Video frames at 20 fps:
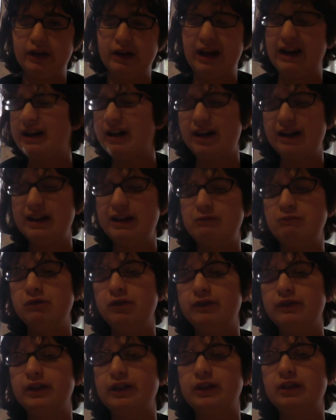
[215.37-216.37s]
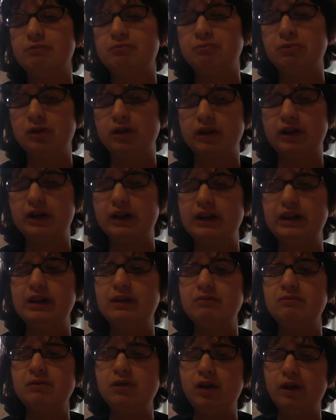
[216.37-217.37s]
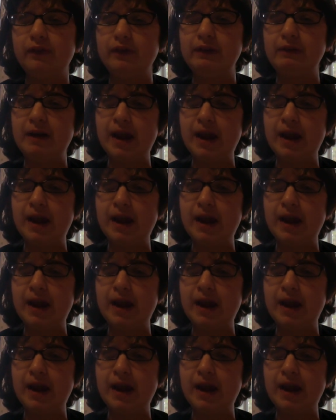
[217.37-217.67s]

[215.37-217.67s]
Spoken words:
And not in the movie, the book. In the movie,